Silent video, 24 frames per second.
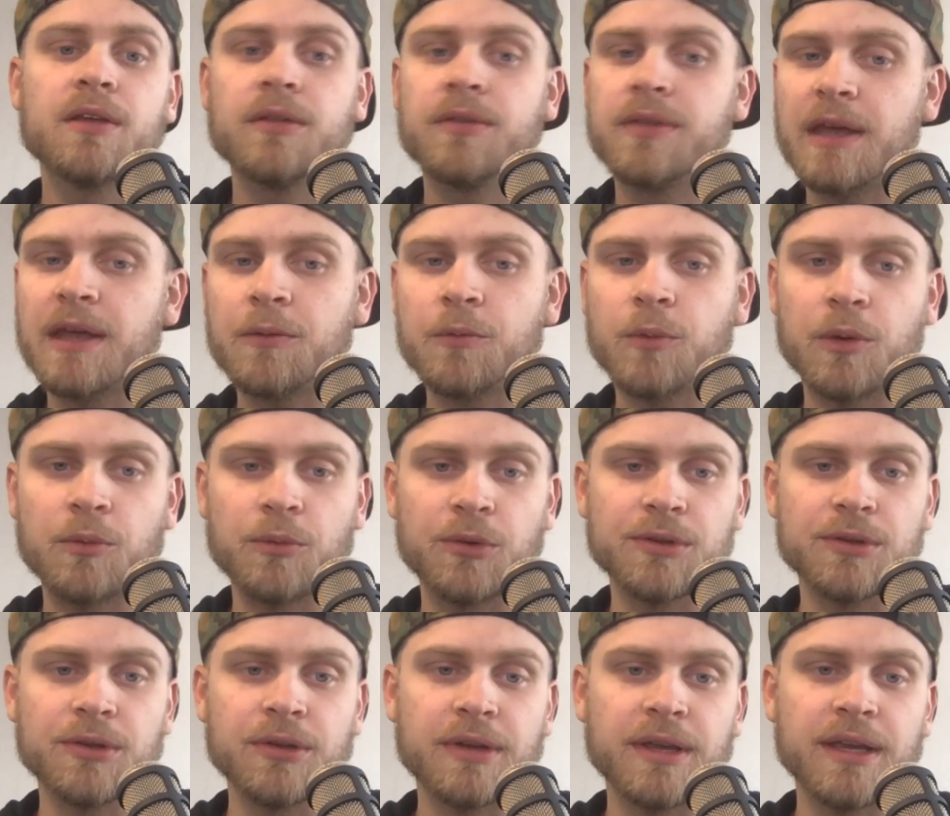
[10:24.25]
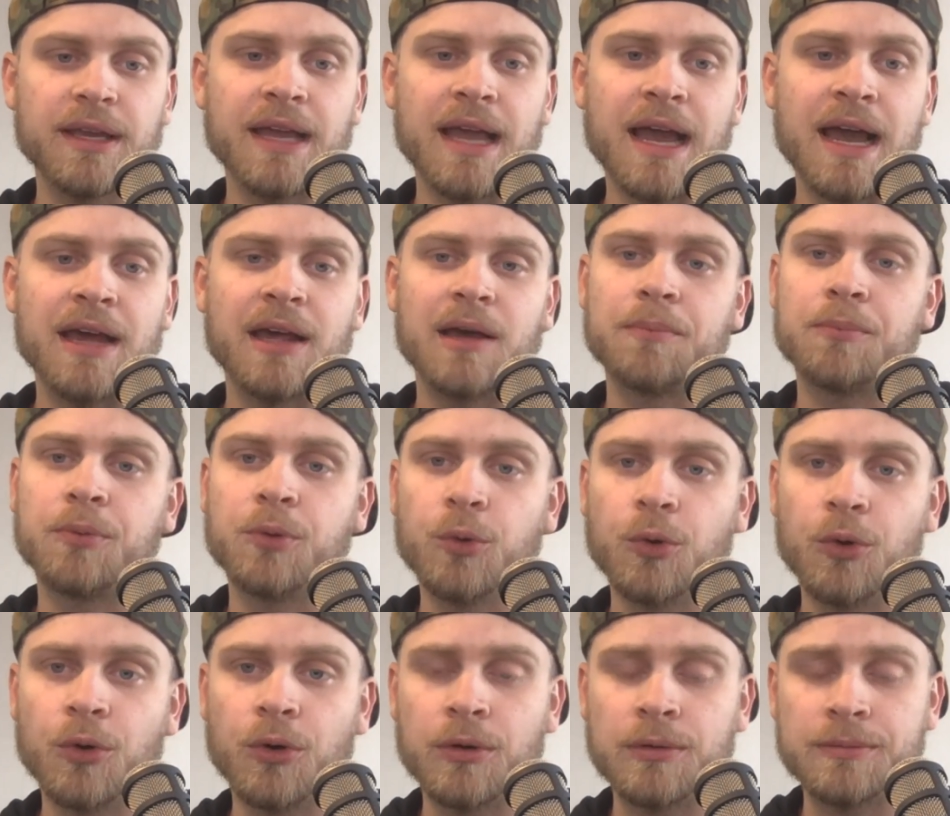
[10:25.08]
Then when we're looking at a
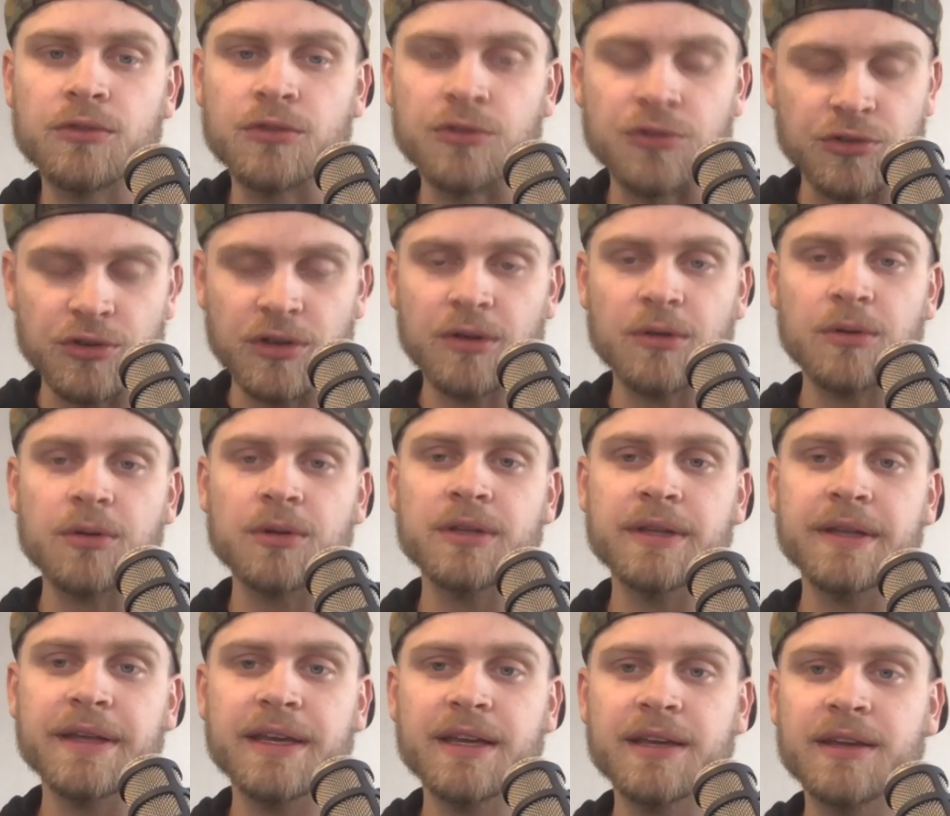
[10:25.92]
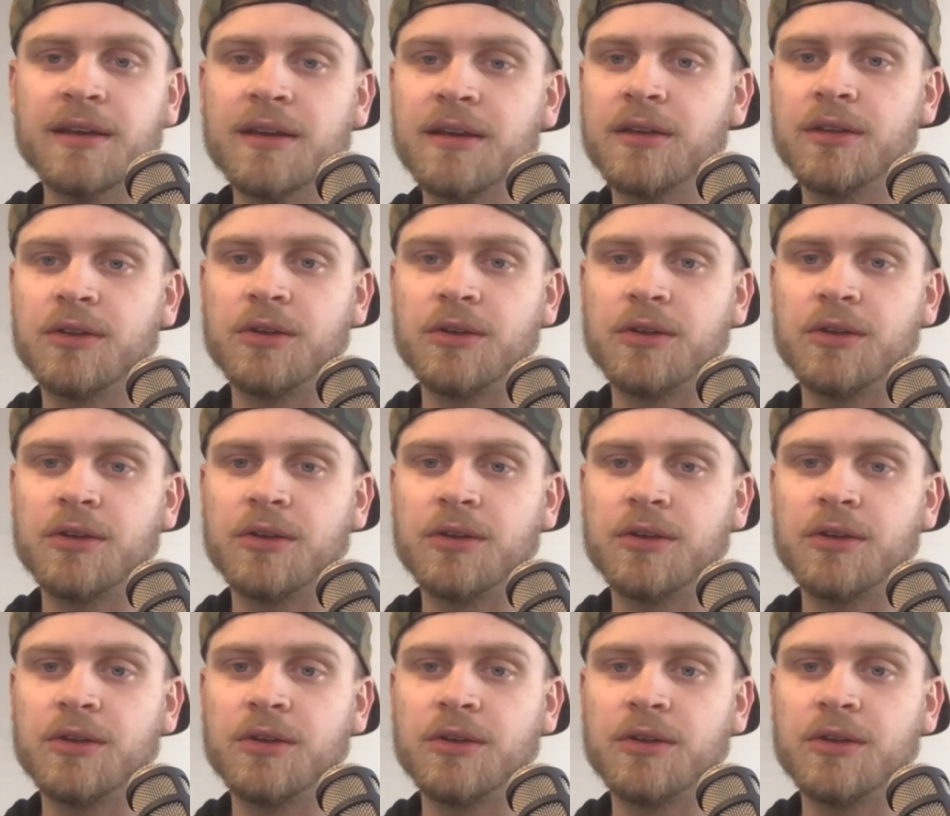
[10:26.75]
pool, generally